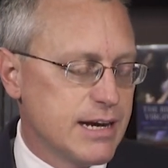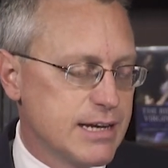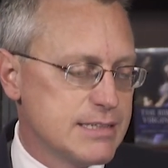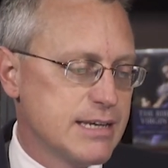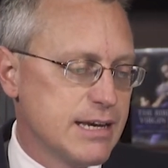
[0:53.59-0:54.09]

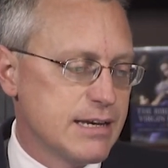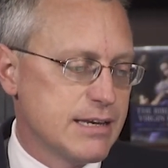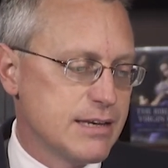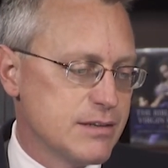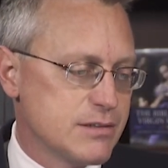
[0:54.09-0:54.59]
Isaiah
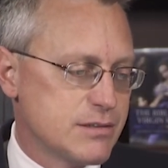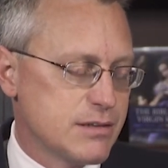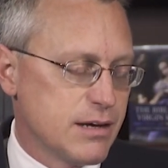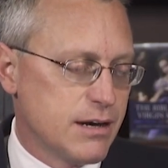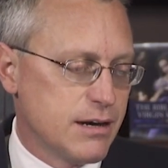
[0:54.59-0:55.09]

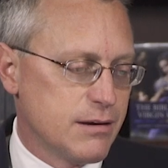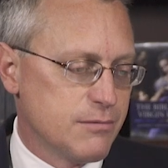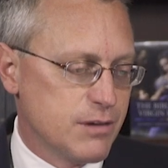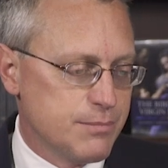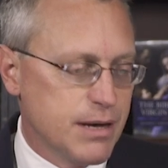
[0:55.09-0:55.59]
is
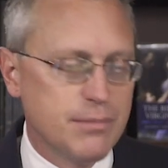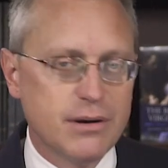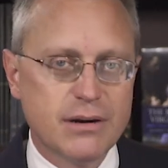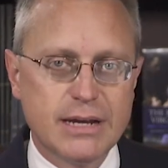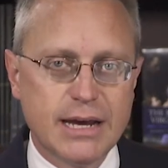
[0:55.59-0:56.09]

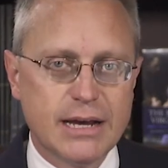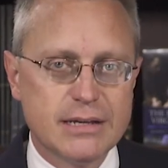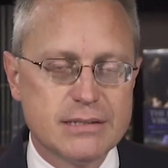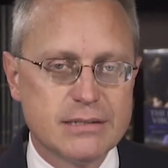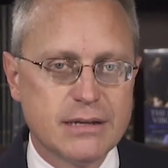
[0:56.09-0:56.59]
remembered
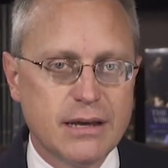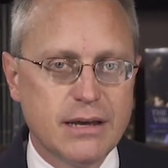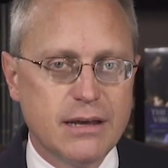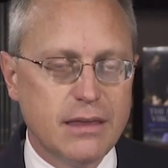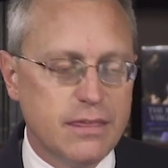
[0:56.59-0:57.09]
as
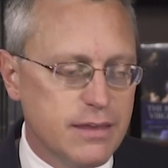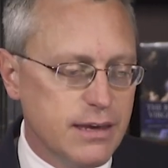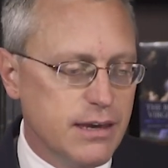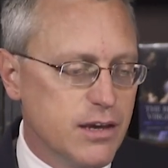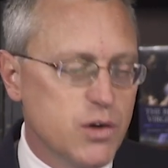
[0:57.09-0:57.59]

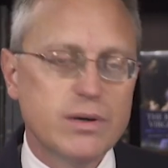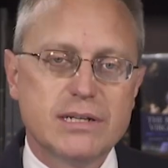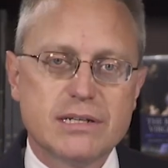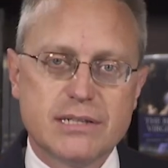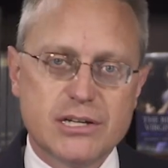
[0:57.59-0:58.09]
the
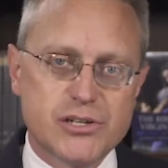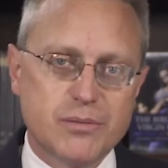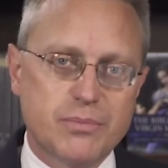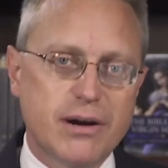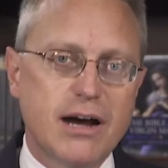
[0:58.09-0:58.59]
quintessential
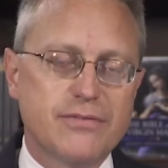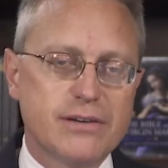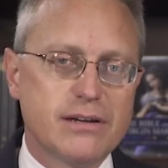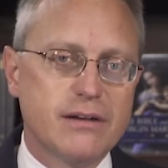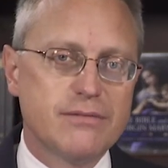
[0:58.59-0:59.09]

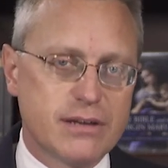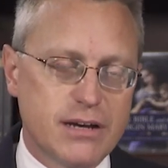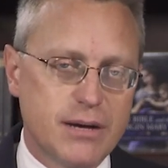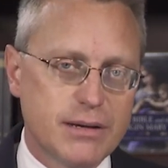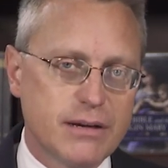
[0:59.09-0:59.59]
prophet of the
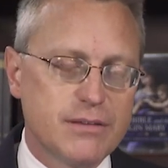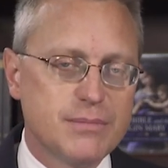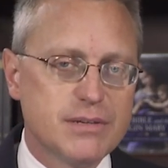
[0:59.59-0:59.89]
coming of the